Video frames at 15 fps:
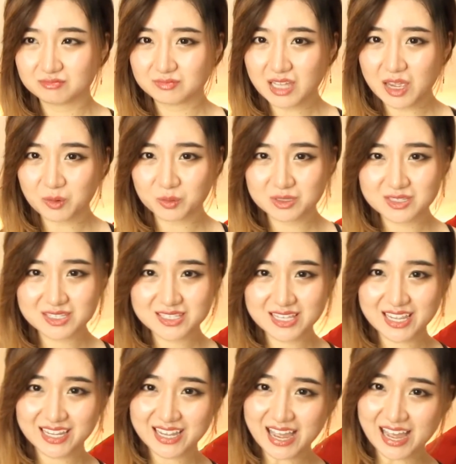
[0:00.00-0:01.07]
I wouldn't
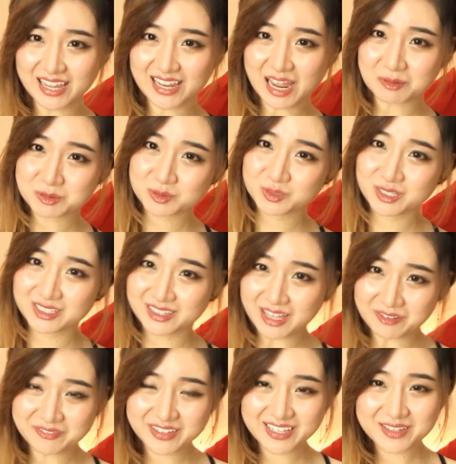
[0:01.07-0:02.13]
say I absolutely
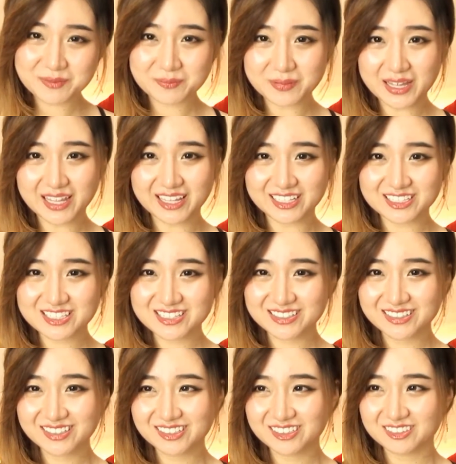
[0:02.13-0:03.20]
love it, but
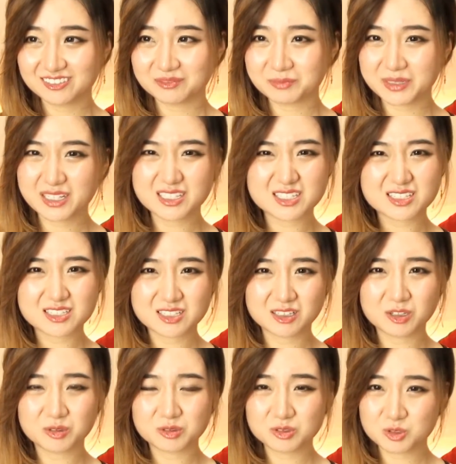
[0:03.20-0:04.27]
because it's a
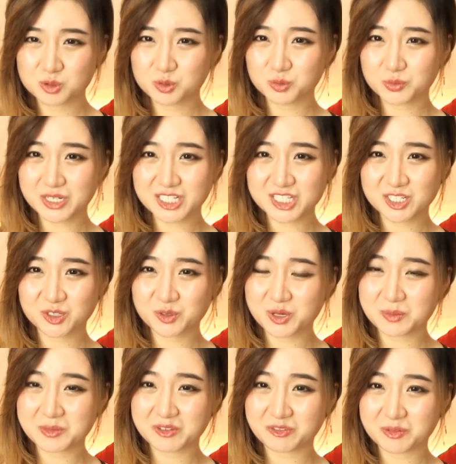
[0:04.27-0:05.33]
little too rich and
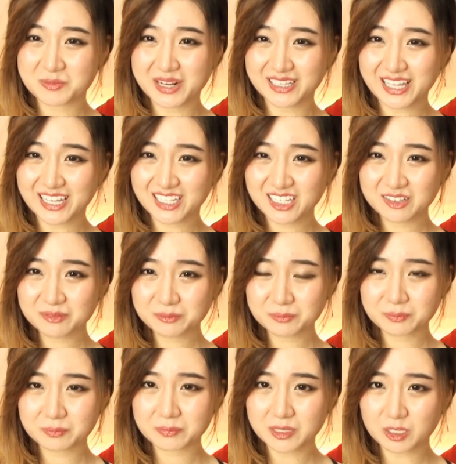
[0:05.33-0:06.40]
creamy for my liking.
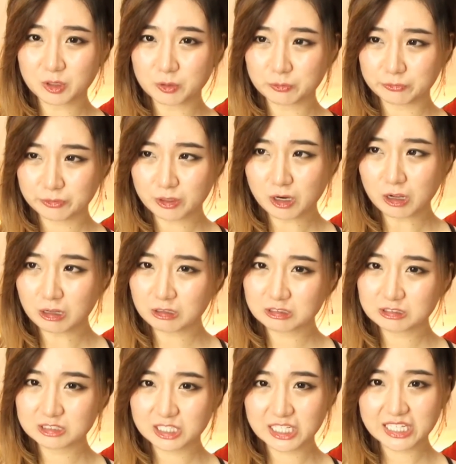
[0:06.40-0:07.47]
But
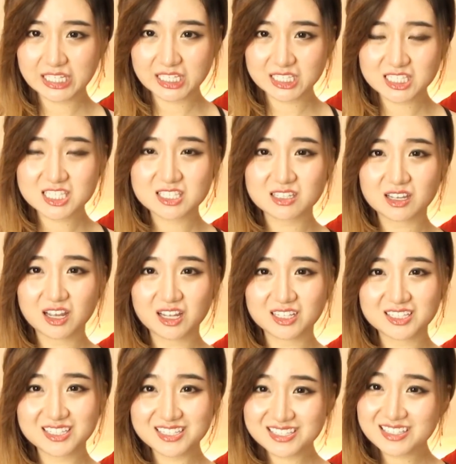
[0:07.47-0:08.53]
overall, it's a
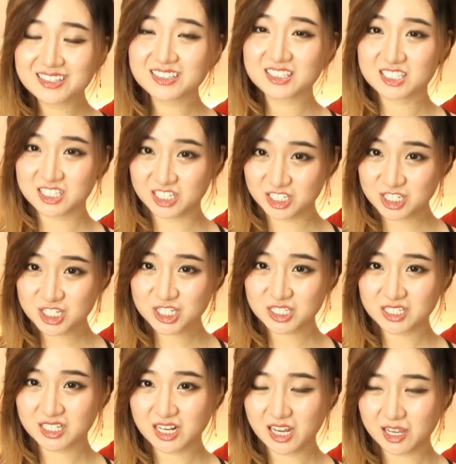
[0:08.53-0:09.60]
decent dish.
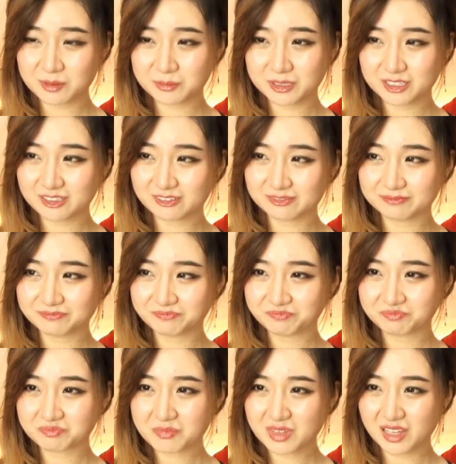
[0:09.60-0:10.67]
I mean,
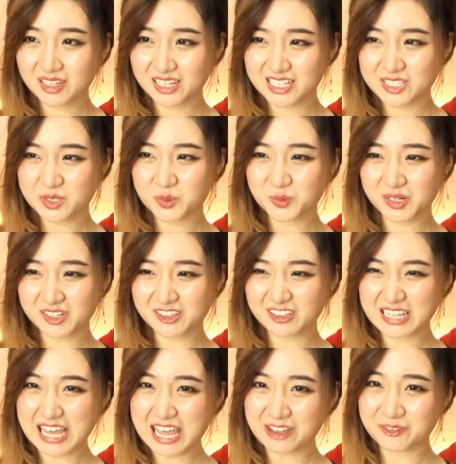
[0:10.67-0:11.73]
is it worth all
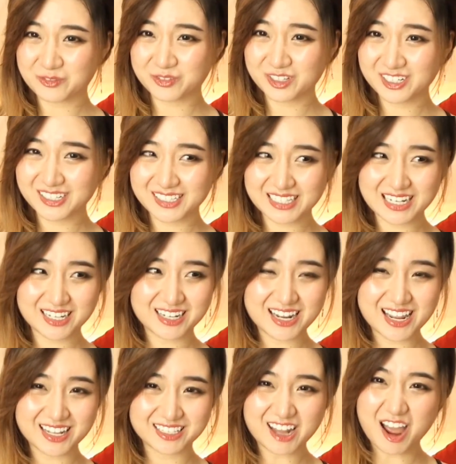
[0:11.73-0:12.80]
that effort?
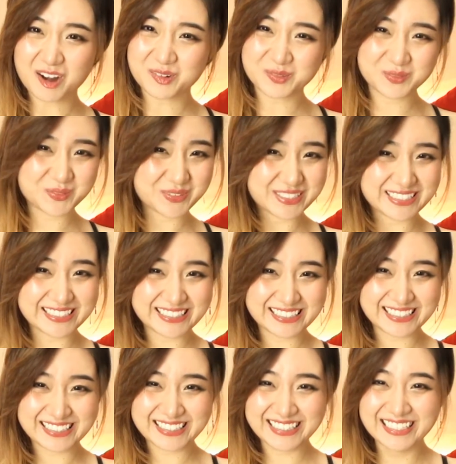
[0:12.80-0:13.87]
Not
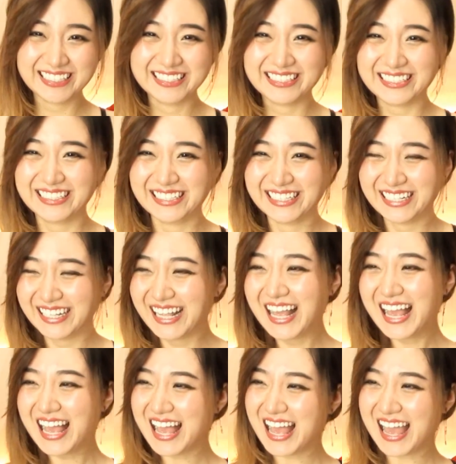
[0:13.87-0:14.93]
really.
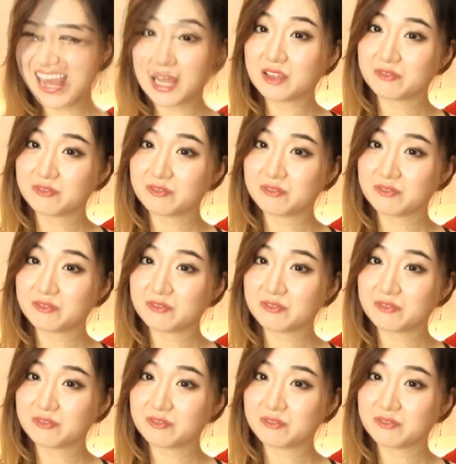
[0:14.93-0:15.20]
I